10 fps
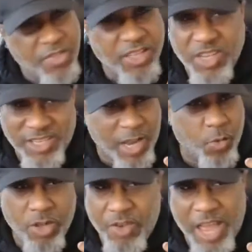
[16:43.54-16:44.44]
that says, I
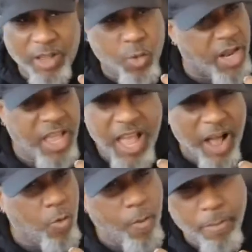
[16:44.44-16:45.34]
will not quit.
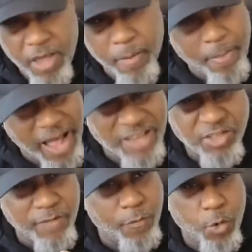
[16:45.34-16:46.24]
I will be a
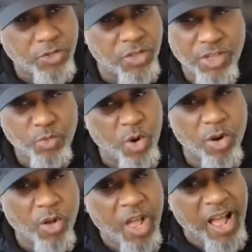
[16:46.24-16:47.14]
positive force in this this
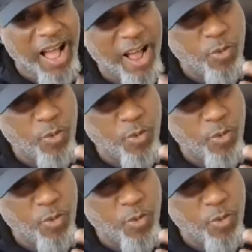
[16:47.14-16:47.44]
world. I